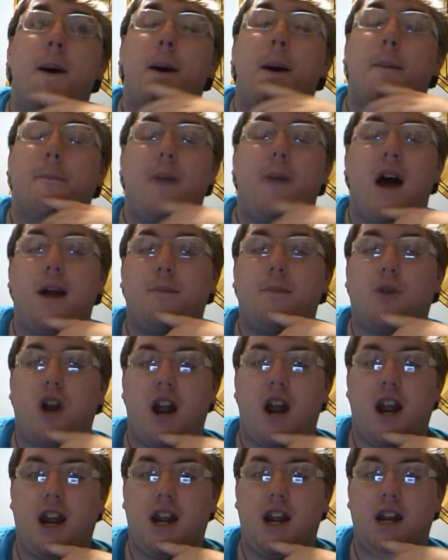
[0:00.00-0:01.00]

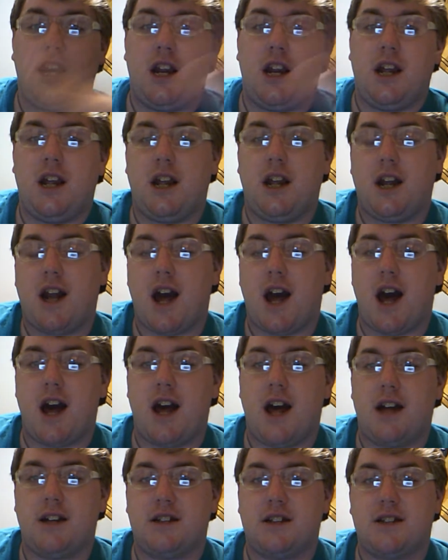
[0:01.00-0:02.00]
because
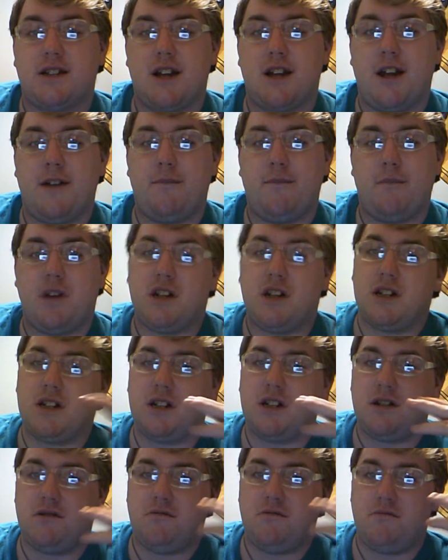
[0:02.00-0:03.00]
my brain
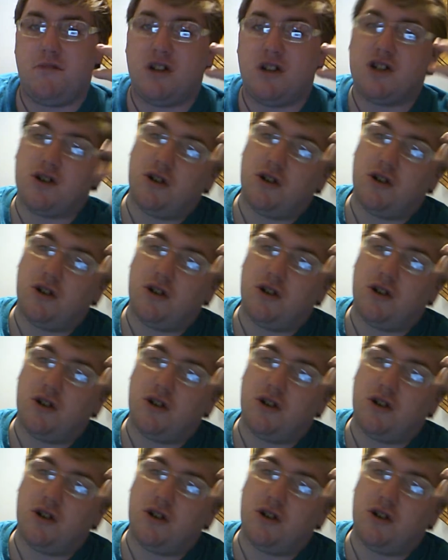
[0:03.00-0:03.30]
got